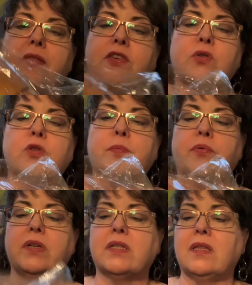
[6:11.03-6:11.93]
This was
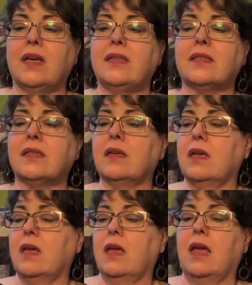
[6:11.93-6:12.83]
pre-sliced,
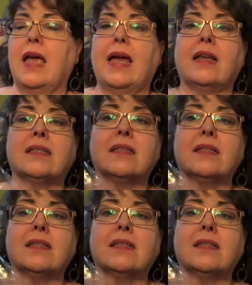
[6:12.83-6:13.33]
and it's